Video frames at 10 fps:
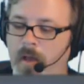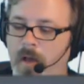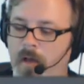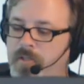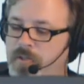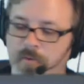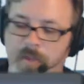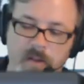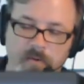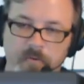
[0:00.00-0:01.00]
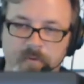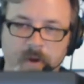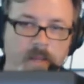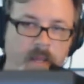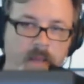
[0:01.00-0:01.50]
Uh, so that'll you'll
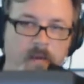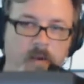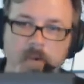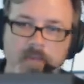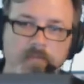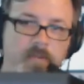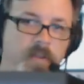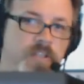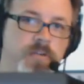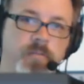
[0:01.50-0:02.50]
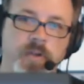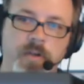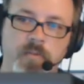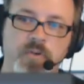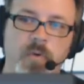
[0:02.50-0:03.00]
find that all the way through the instrument,
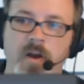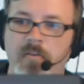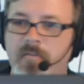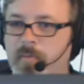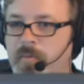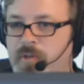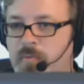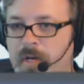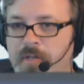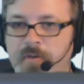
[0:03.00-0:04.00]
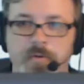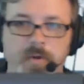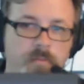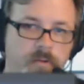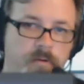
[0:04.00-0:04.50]
number 12, number 22,
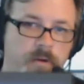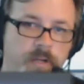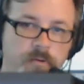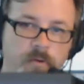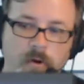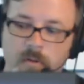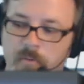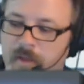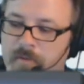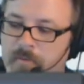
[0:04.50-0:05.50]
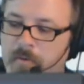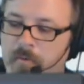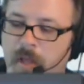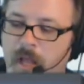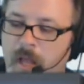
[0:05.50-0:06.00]
number 32, all the way
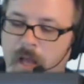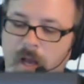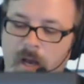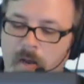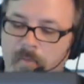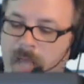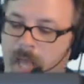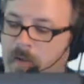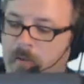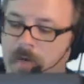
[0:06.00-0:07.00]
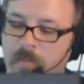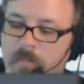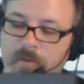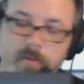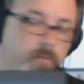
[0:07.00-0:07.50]
through. Um, category
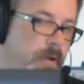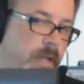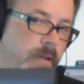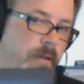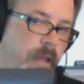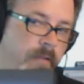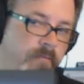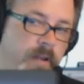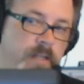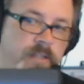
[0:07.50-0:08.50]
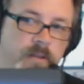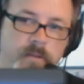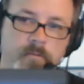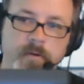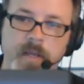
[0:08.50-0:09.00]
number 3, if it ends in
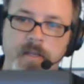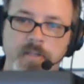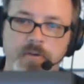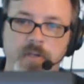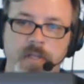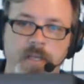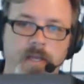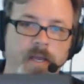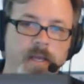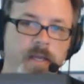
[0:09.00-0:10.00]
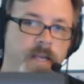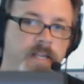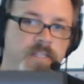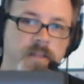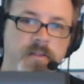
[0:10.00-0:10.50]
3, it's usually a, a
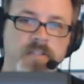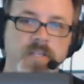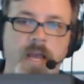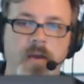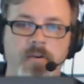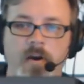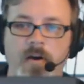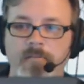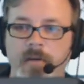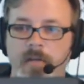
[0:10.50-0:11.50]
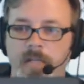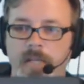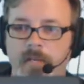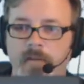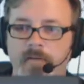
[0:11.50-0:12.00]
synth sound, often a
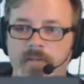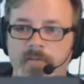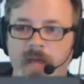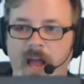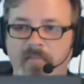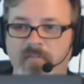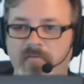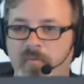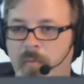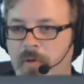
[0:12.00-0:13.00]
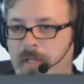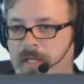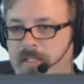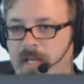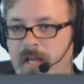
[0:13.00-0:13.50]
lead. There's about half of them are
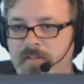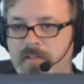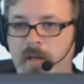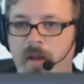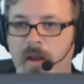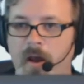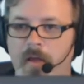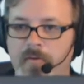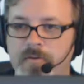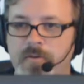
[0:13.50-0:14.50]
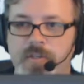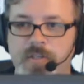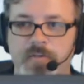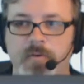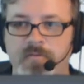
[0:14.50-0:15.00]
lead sounds. Others are
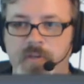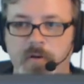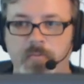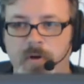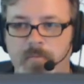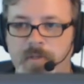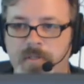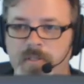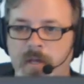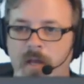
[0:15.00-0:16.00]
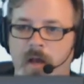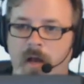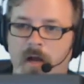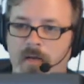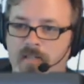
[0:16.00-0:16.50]
just sort of general purpose
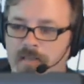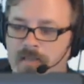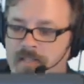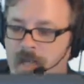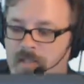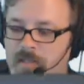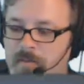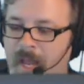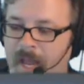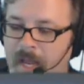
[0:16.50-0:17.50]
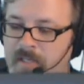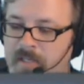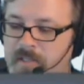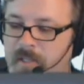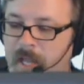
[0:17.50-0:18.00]
uh, synth sounds and
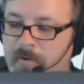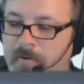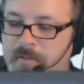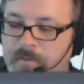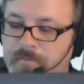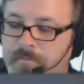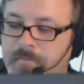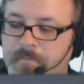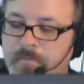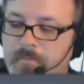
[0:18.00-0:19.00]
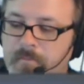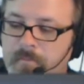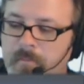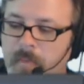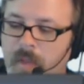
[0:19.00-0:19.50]
pads and layers
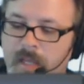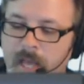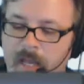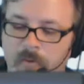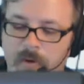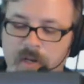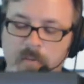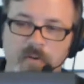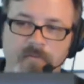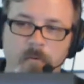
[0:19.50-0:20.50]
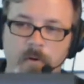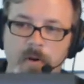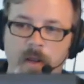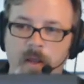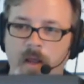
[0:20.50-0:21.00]
category number four,
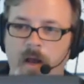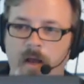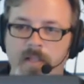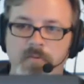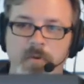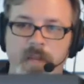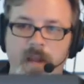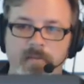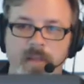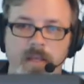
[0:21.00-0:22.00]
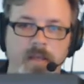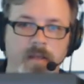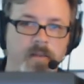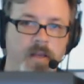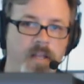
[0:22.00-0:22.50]
uh, that's where you have the,
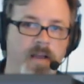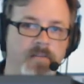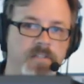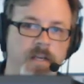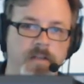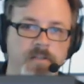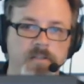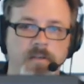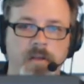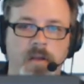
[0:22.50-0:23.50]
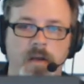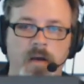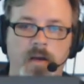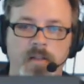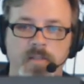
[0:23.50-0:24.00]
the clav sounds.
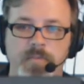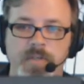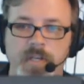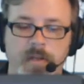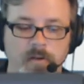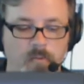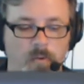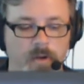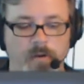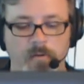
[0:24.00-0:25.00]
Uh, this particular one